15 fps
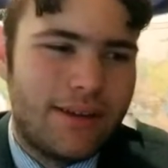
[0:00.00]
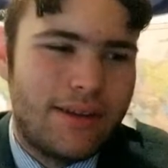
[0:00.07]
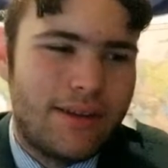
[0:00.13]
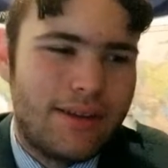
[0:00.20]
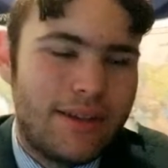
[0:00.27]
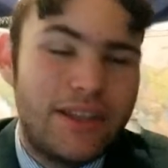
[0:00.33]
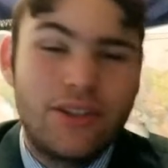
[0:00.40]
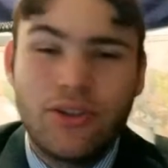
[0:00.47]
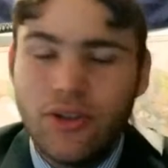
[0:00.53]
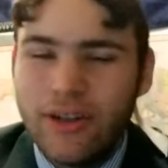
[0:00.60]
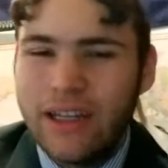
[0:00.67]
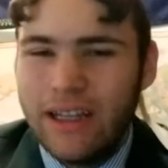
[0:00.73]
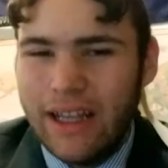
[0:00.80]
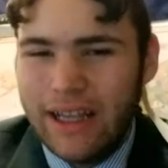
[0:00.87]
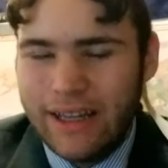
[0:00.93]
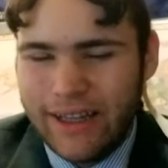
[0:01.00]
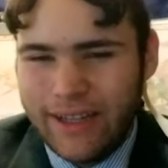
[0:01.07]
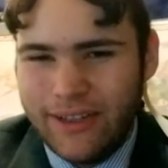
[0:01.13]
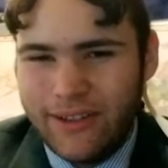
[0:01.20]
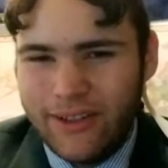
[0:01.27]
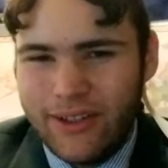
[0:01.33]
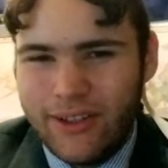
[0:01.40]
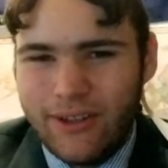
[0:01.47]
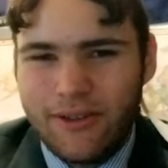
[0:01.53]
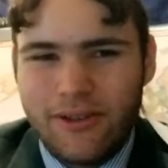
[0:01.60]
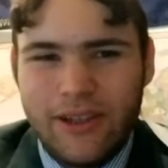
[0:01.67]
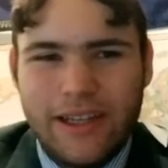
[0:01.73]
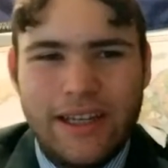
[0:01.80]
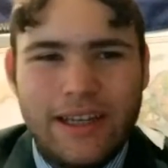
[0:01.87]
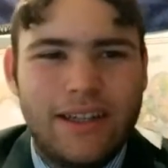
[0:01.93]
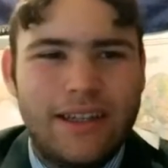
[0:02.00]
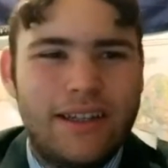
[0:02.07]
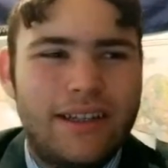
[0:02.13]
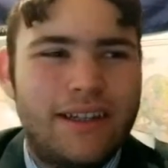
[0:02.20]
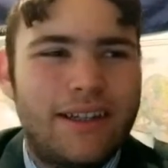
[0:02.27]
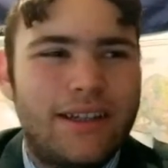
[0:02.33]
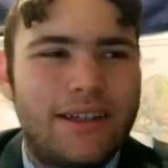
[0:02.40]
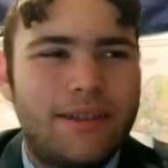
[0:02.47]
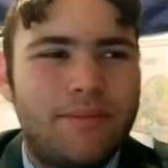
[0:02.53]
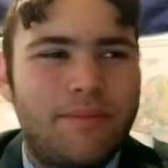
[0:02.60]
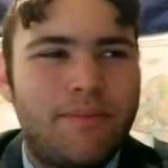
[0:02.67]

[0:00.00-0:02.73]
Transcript: these good lines uh, early on um,